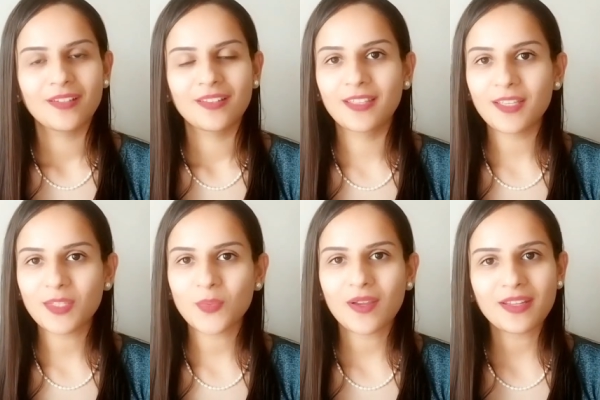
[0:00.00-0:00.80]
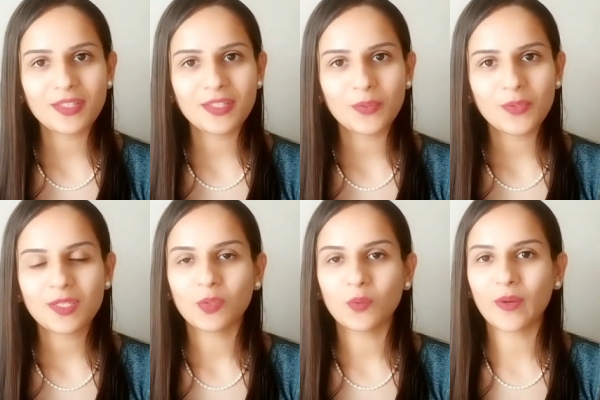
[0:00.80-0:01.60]
This one is
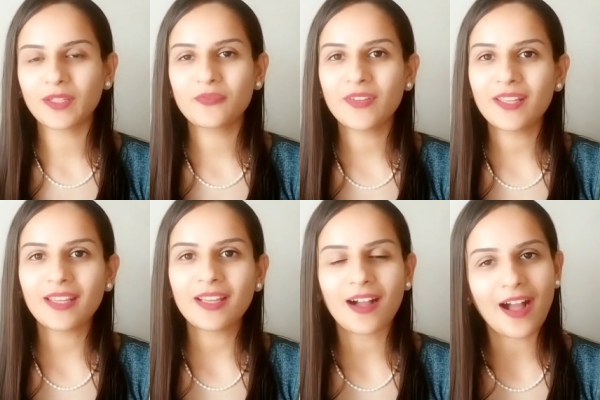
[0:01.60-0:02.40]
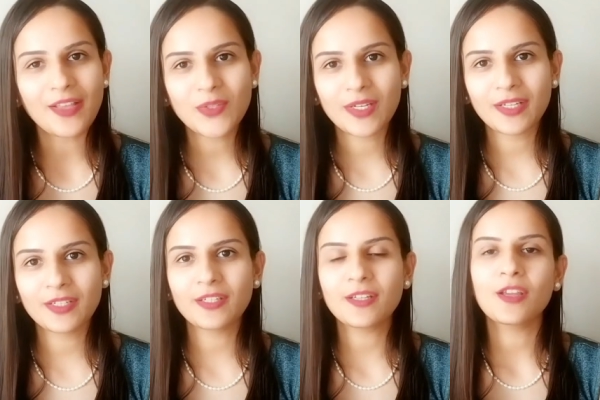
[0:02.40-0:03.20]
used when you're feeling
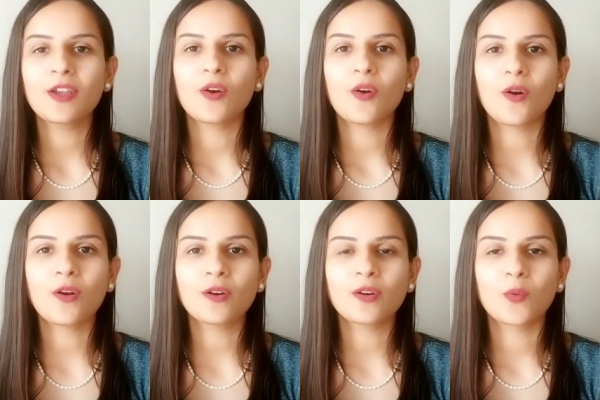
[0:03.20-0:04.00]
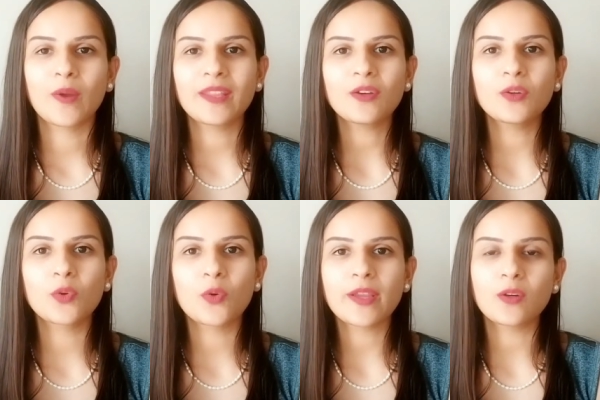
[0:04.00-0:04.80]
isolated or when you're
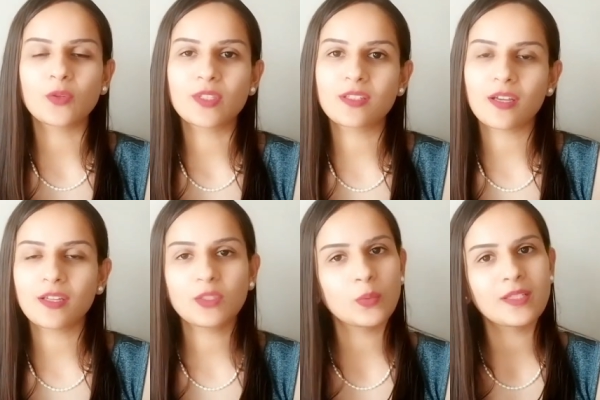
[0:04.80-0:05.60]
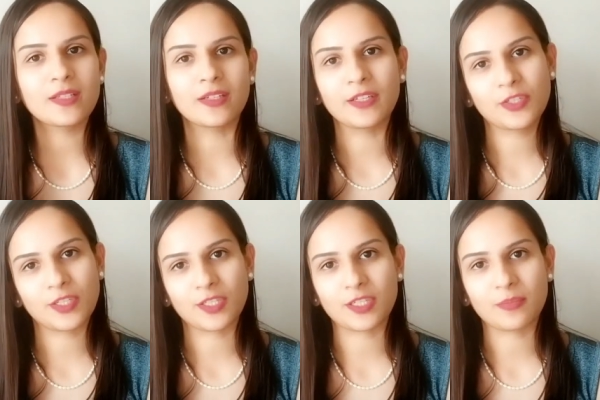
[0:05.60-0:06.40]
growing hostile towards a
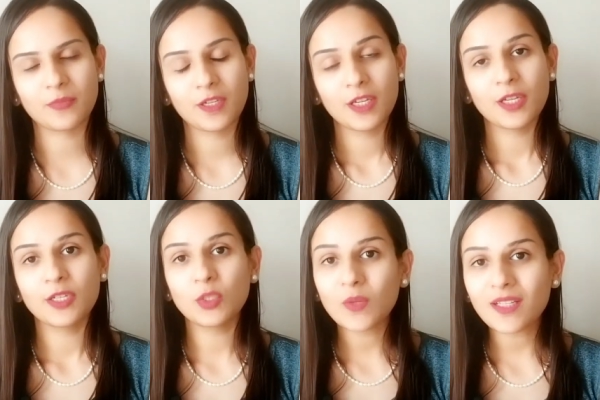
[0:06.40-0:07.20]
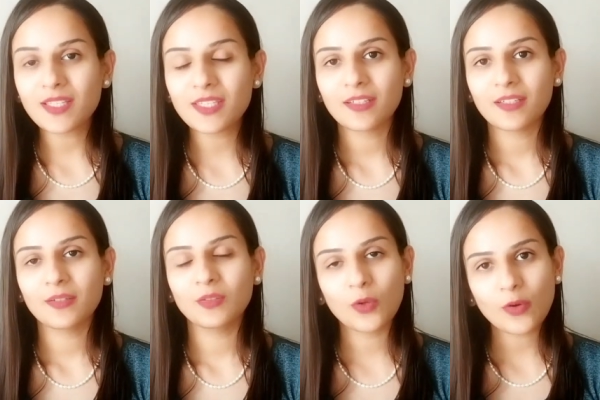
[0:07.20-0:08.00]
relationship, towards
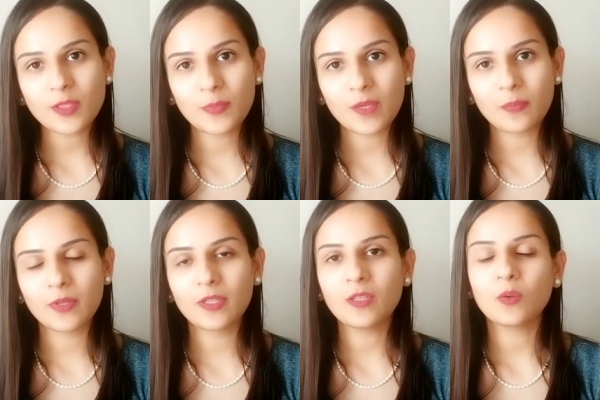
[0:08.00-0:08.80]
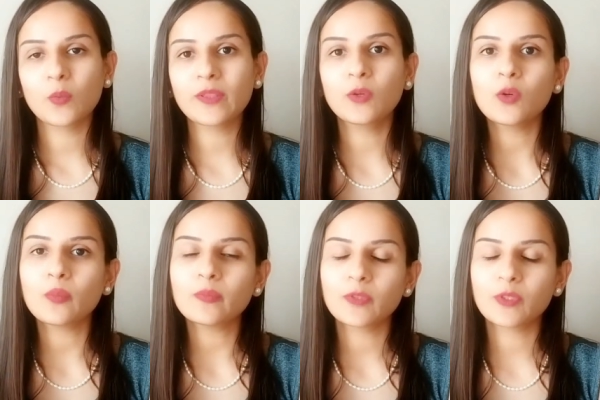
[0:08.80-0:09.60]
those people with whom
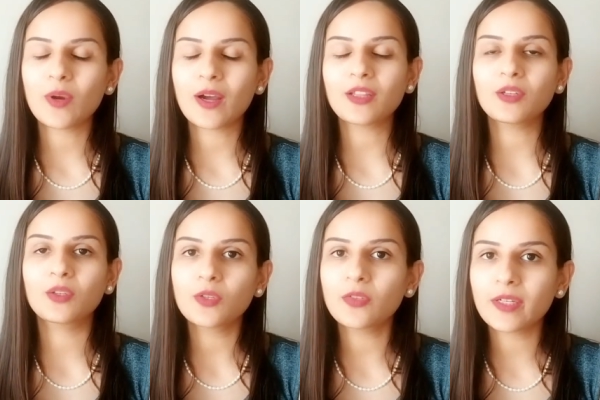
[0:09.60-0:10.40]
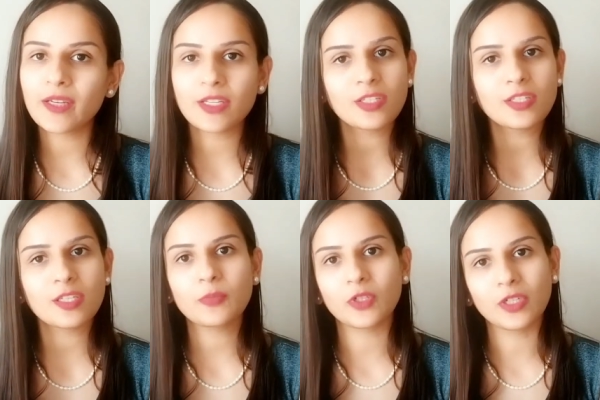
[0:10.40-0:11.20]
you had a good
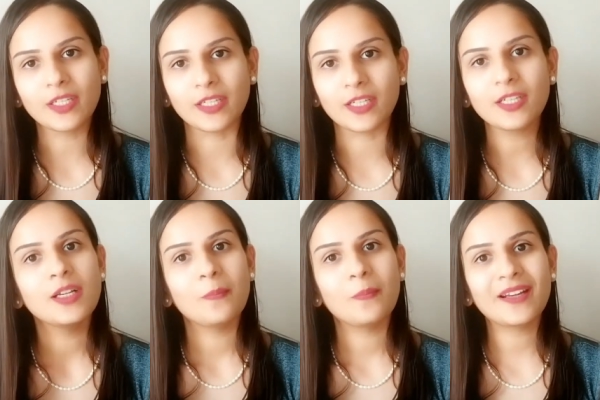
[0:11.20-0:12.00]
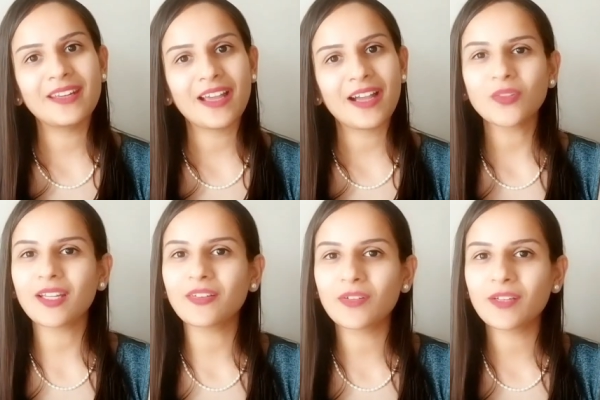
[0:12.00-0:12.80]
relationship earlier, but now
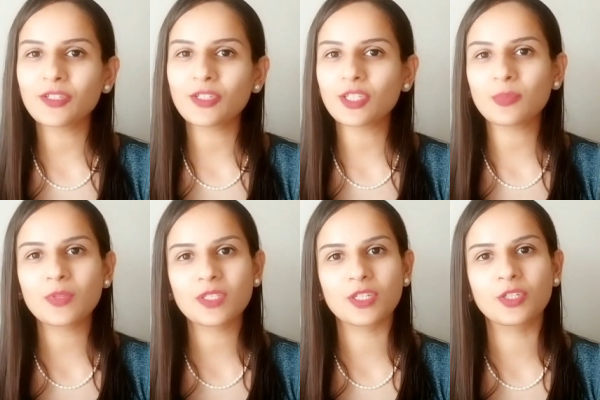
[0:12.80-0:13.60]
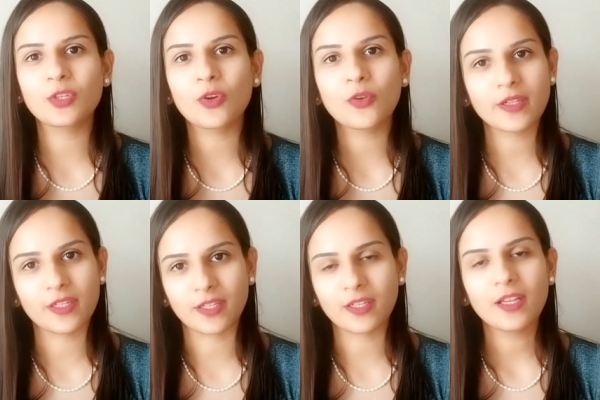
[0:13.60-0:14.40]
that relationship is deteriorating